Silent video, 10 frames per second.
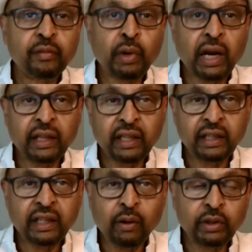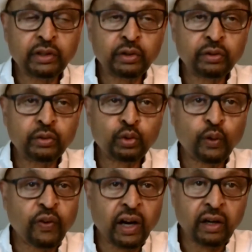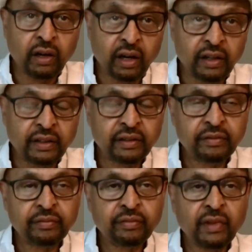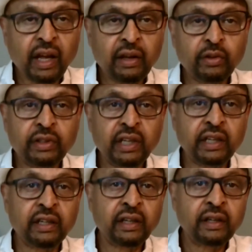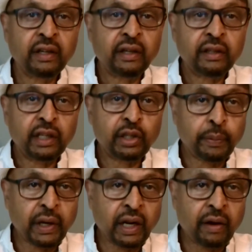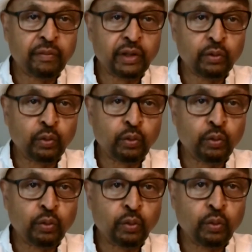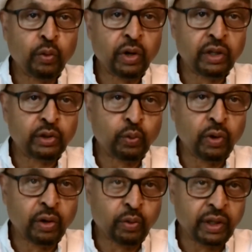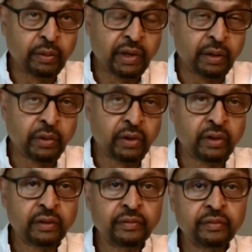But I think that was too far gone. I don't think the Ethiopian government wanted to work with him anymore.